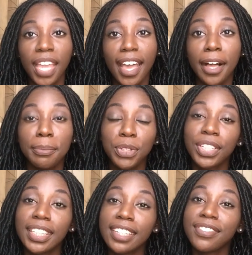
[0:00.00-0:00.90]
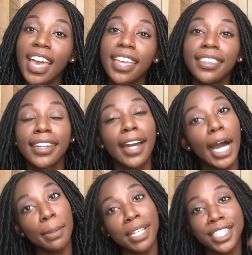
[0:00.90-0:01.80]
You can leave that in the
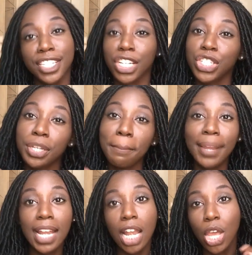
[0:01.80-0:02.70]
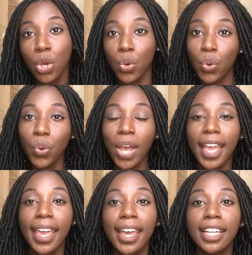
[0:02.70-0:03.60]
comment section below,
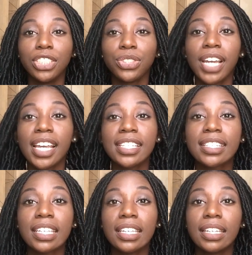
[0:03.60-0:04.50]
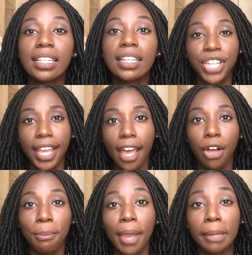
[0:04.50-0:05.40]
and you guys can check
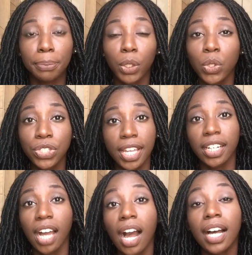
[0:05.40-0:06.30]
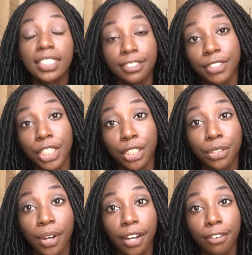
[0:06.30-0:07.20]
out my pros and cons
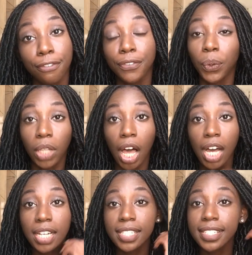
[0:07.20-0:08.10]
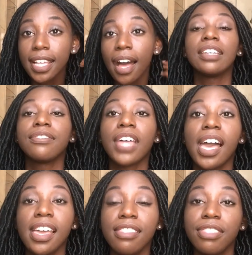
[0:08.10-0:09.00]
video of faux locks. I'll leave
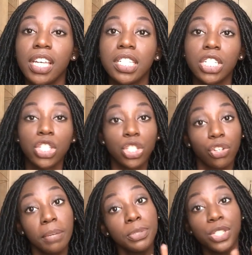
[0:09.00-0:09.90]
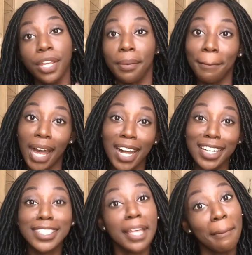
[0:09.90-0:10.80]
that in the description
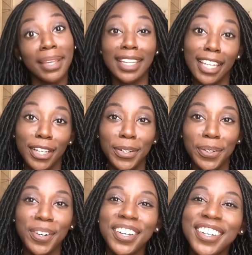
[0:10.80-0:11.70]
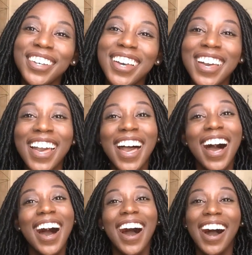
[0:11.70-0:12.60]
box below.
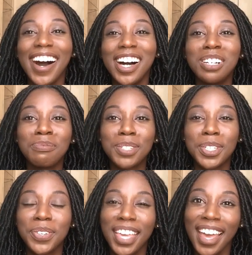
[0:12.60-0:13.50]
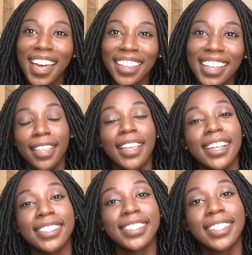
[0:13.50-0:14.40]
So yeah,
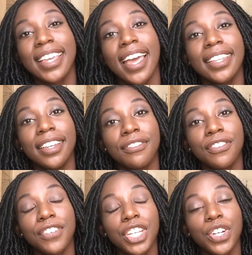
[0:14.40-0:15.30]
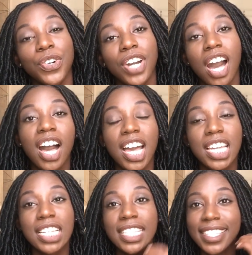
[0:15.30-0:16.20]
that's the end of the video,
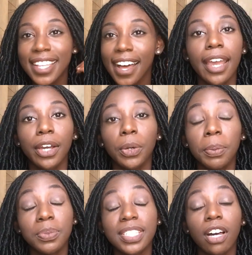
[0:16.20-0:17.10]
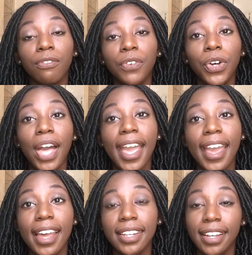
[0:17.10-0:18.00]
guys. I hope it was helpful,
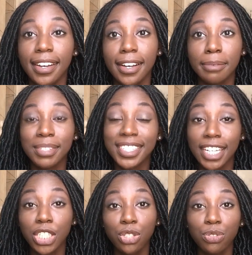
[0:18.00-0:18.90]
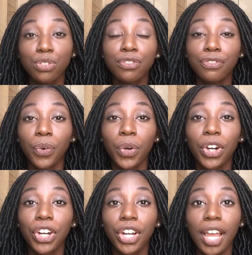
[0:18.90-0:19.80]
and stay tuned
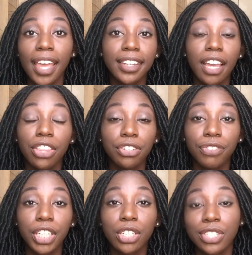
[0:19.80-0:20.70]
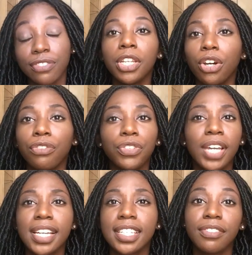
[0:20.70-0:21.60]
for any other videos. Let me know if you
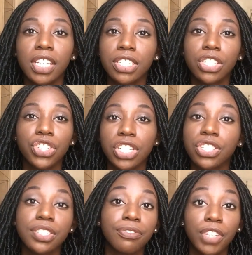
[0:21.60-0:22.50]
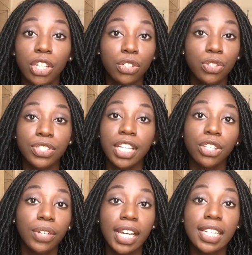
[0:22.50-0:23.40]
guys have any suggestions of videos that
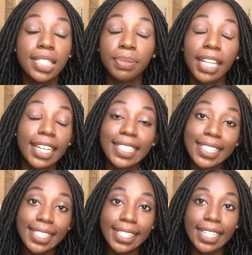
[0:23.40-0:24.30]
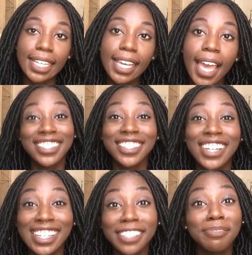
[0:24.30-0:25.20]
you guys would like to see. I'll see you
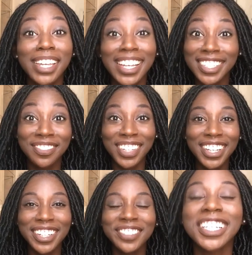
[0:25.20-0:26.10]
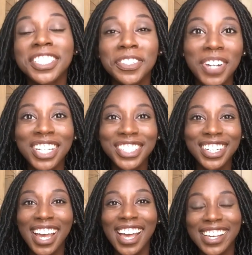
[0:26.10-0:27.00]
guys in my next video. Thanks for watching,
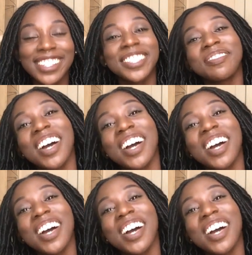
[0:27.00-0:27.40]
guys.